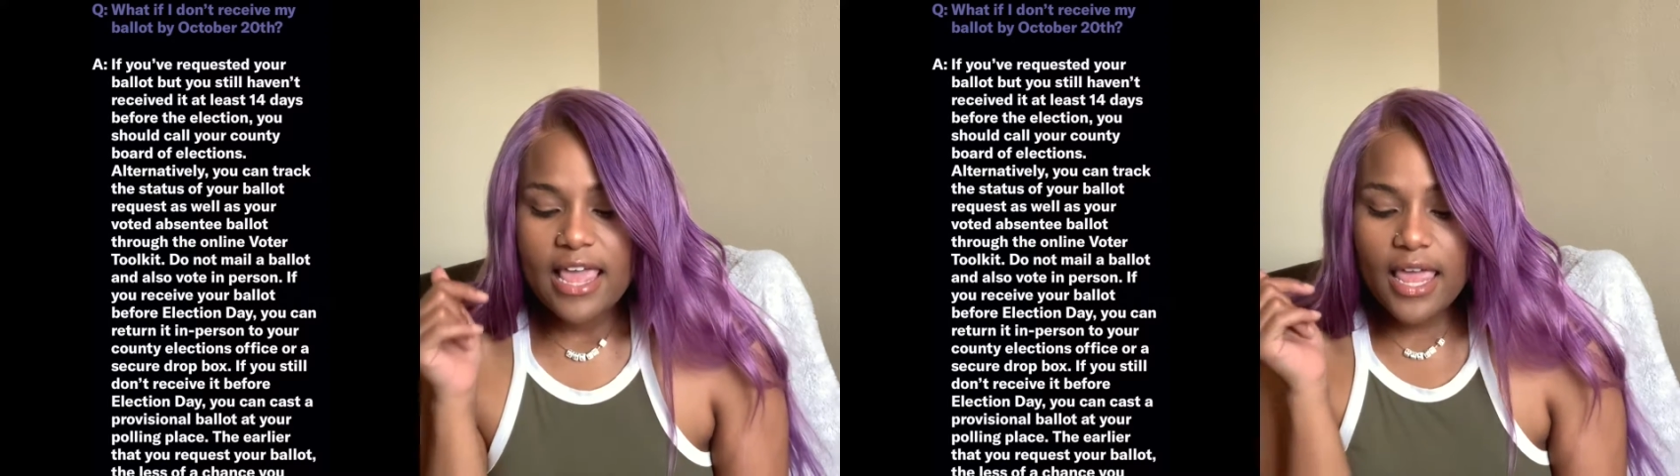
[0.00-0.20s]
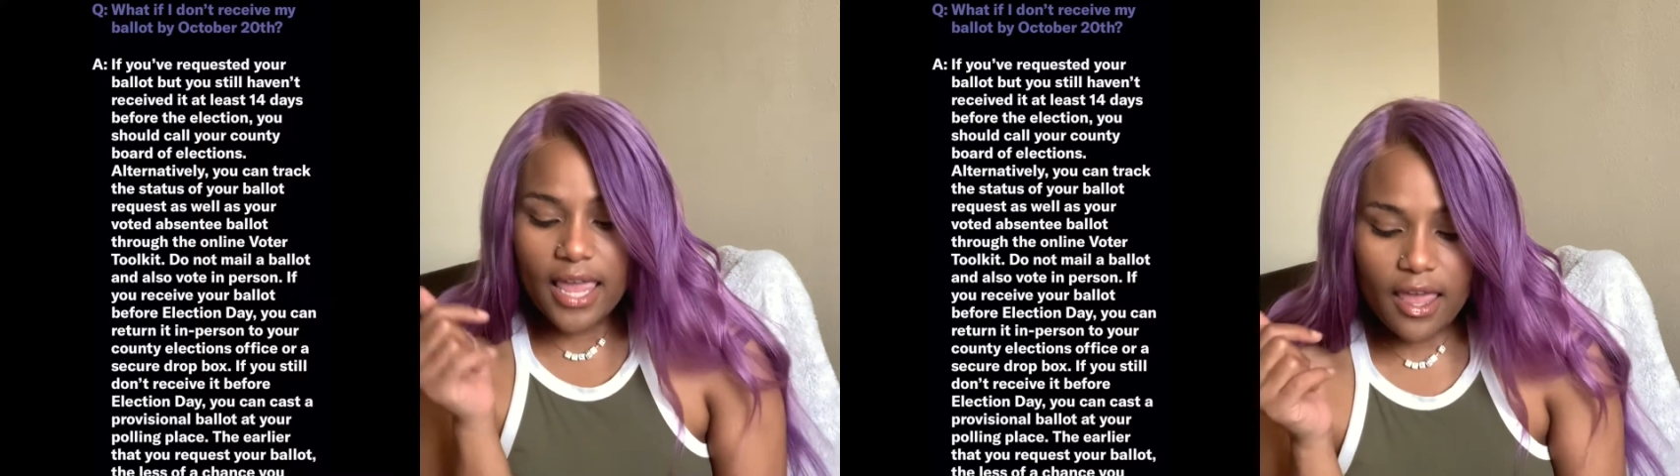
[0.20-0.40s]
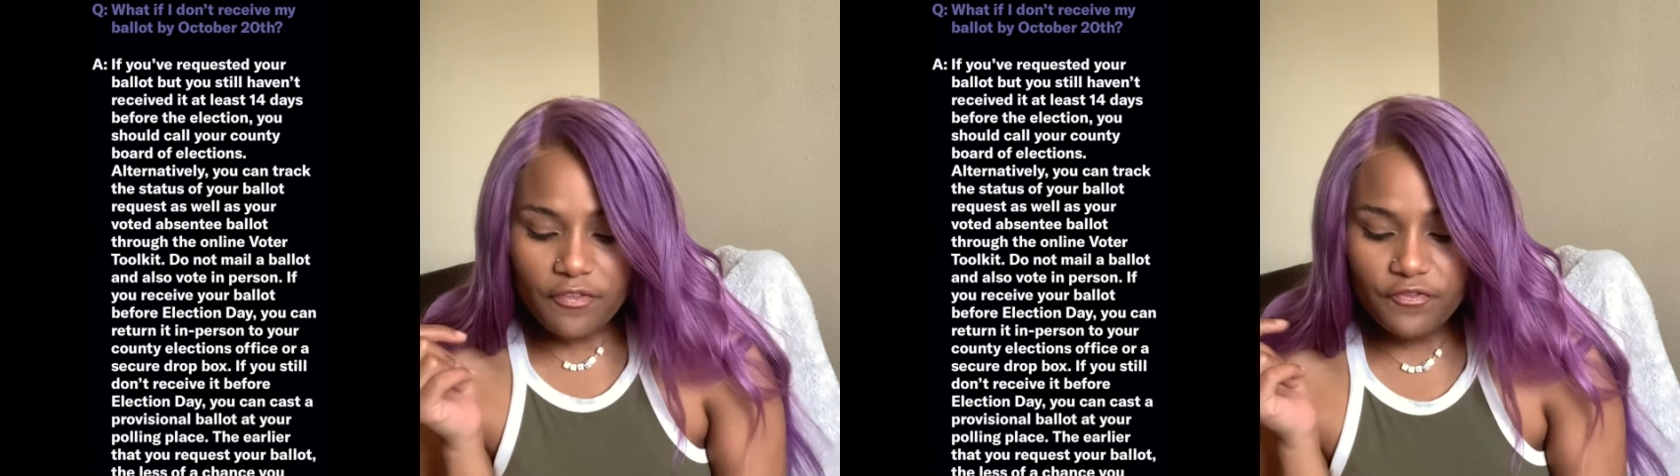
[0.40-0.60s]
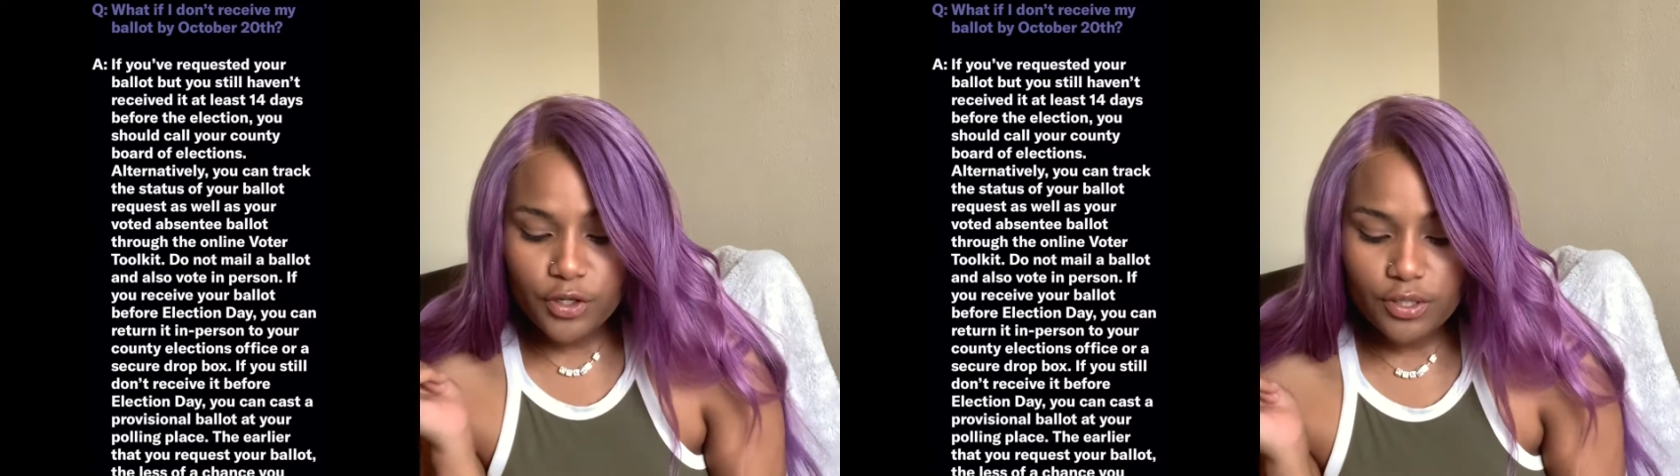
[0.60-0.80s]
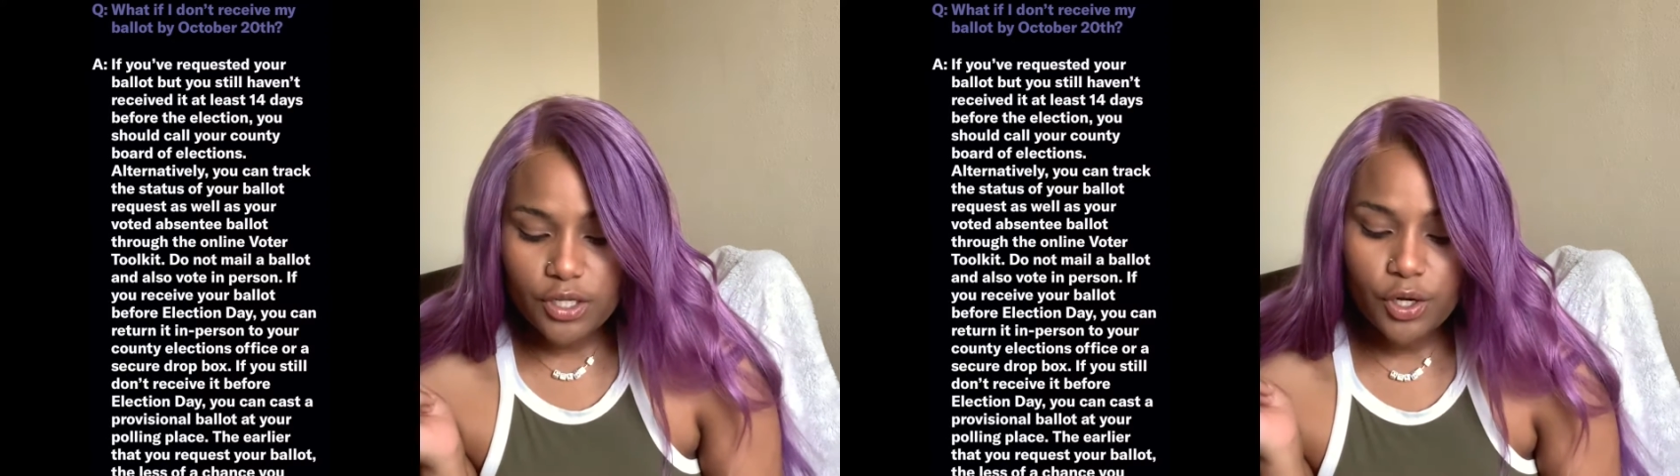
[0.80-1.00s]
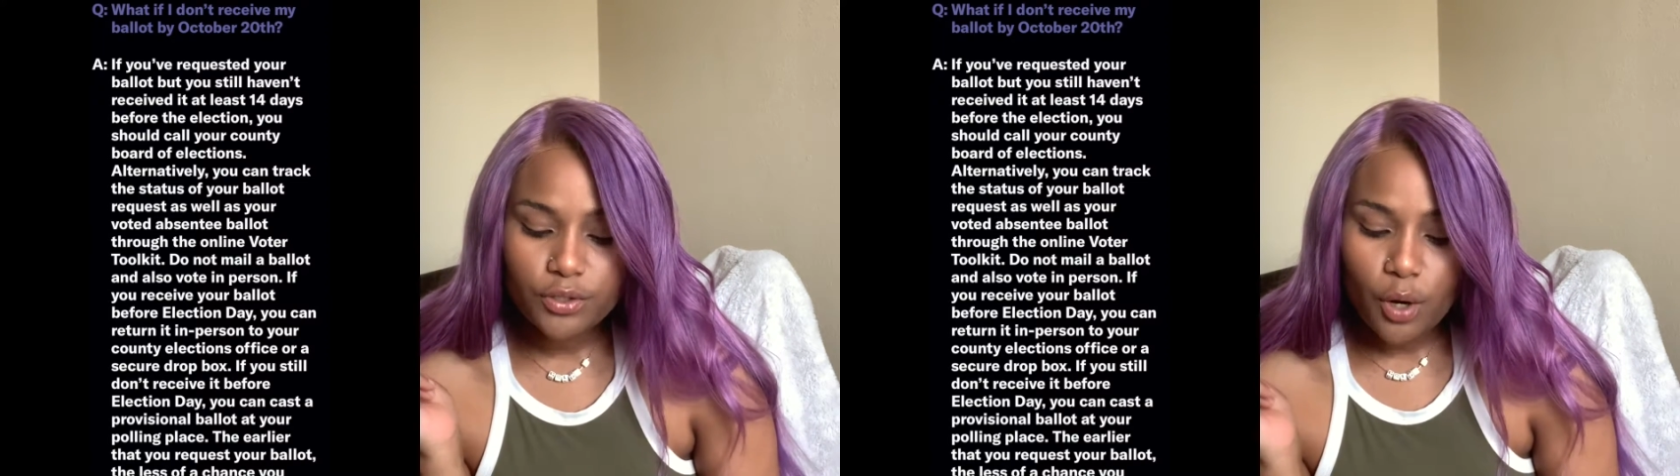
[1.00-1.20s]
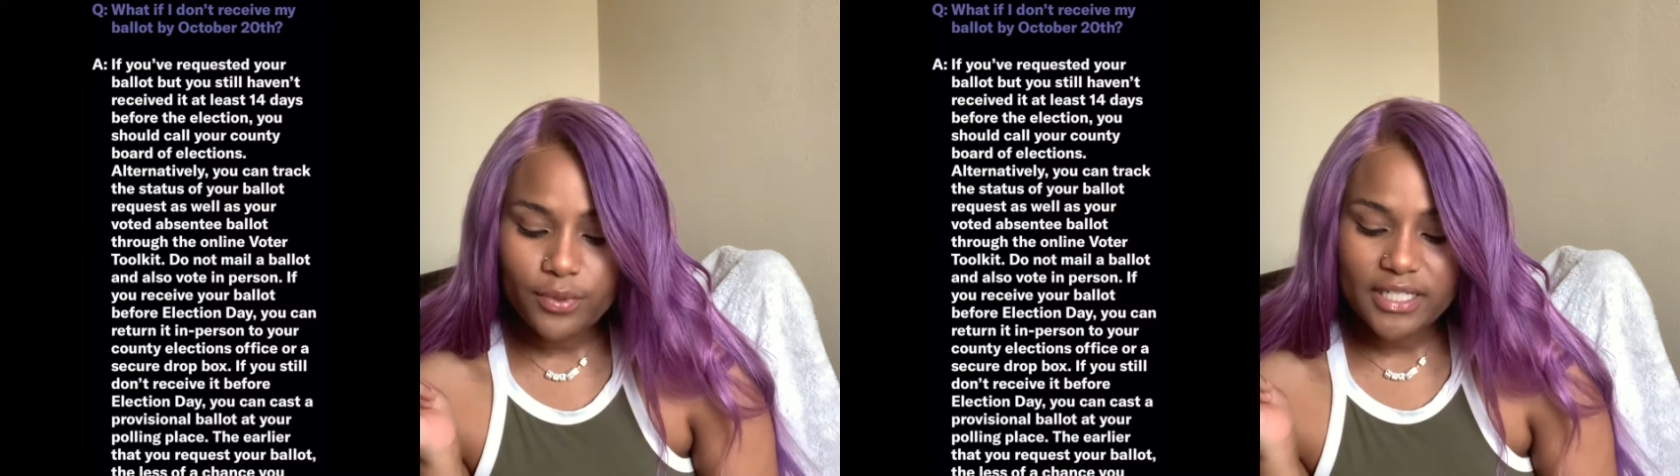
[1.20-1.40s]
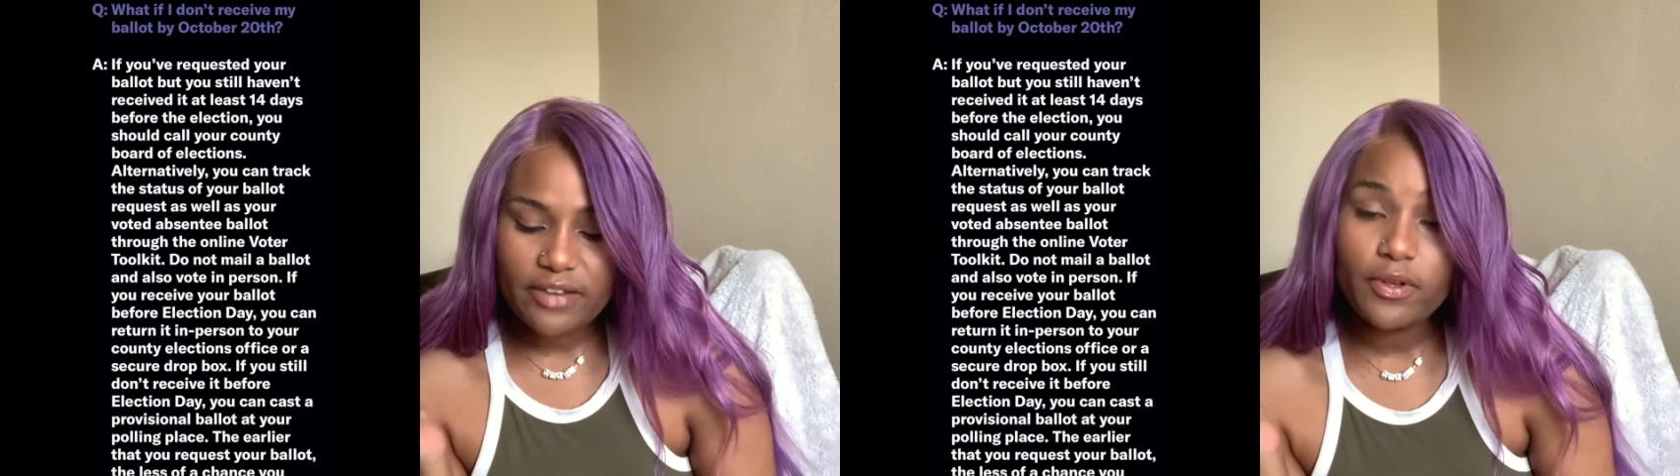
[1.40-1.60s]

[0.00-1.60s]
If you still don't receive